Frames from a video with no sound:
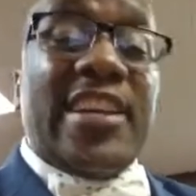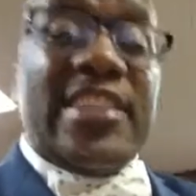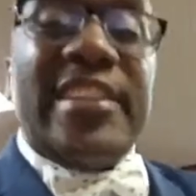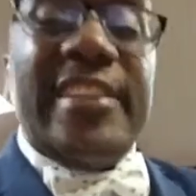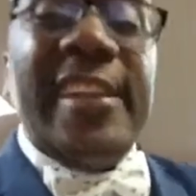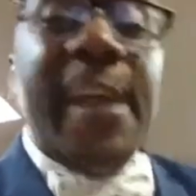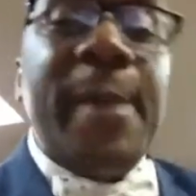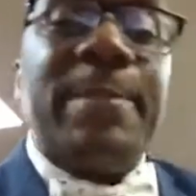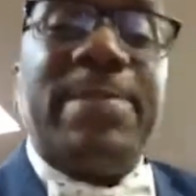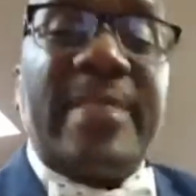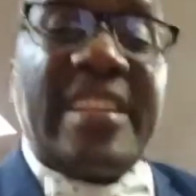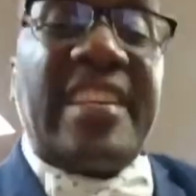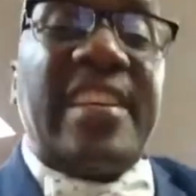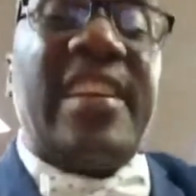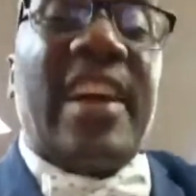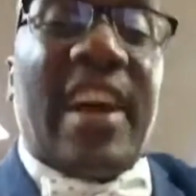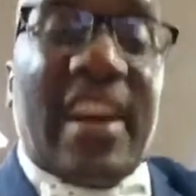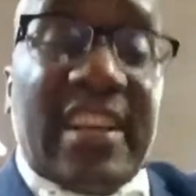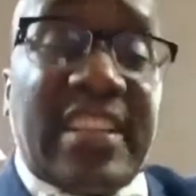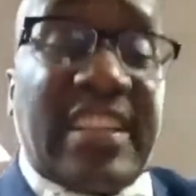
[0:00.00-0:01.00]

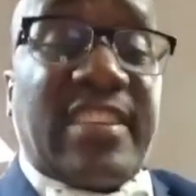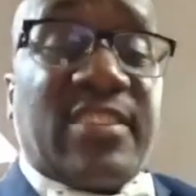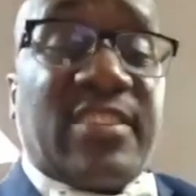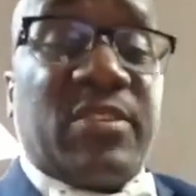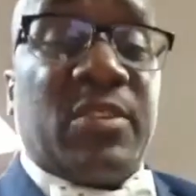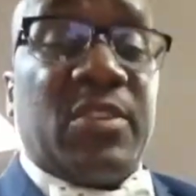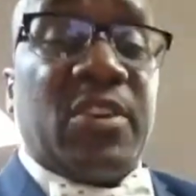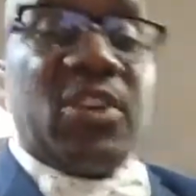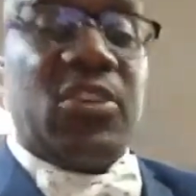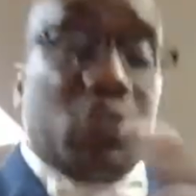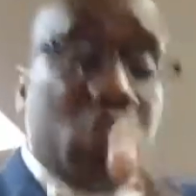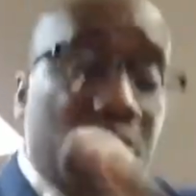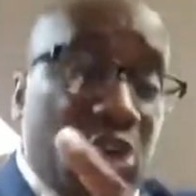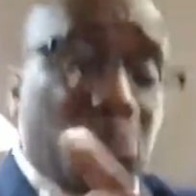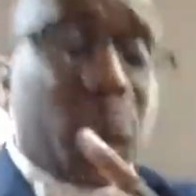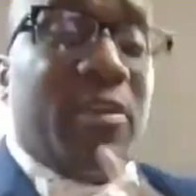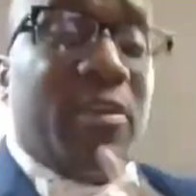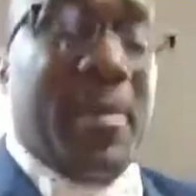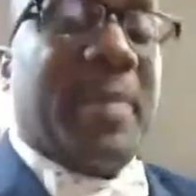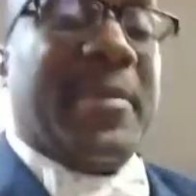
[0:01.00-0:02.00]
Nipsey Hussle. Do
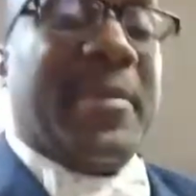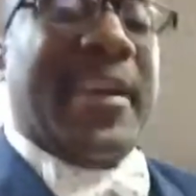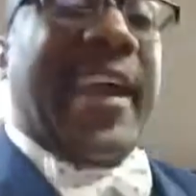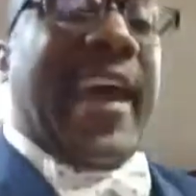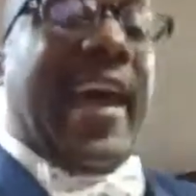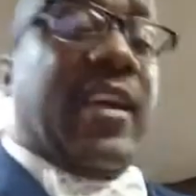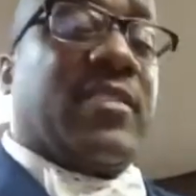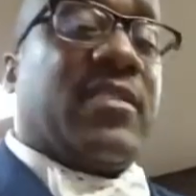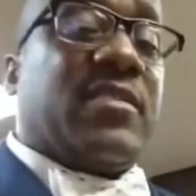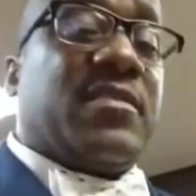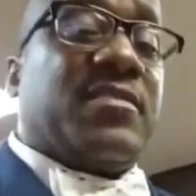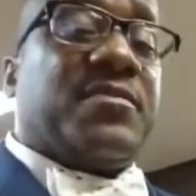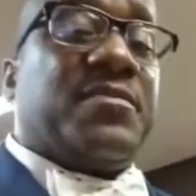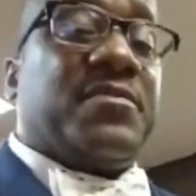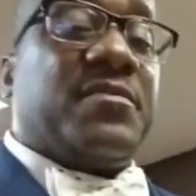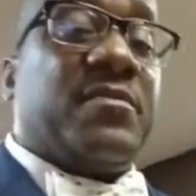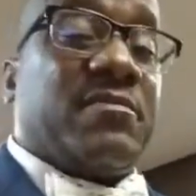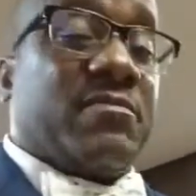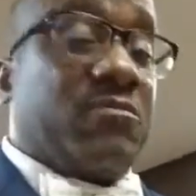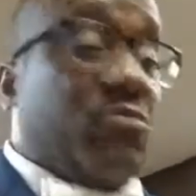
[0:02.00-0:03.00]
you remember that?
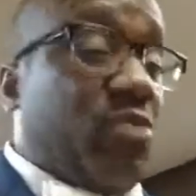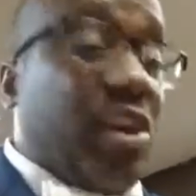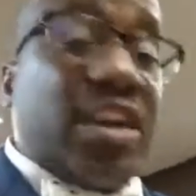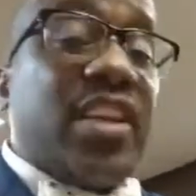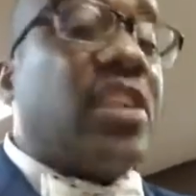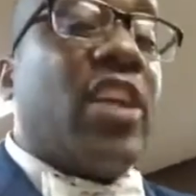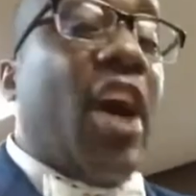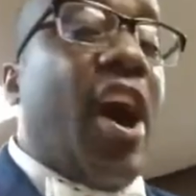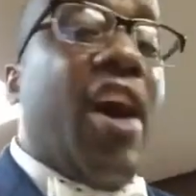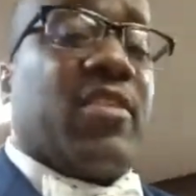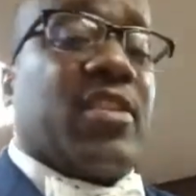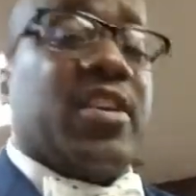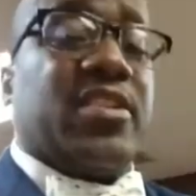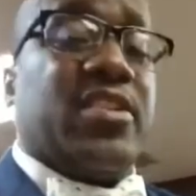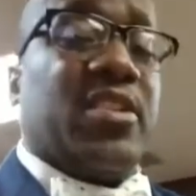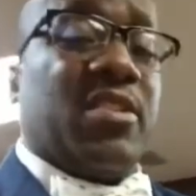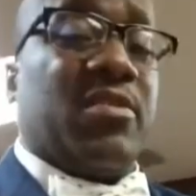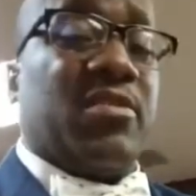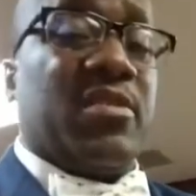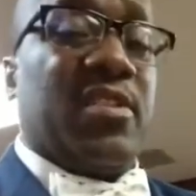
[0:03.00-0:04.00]
Wasn't long
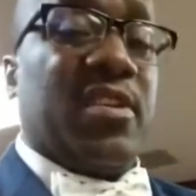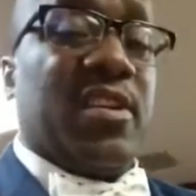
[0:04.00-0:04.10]
ago.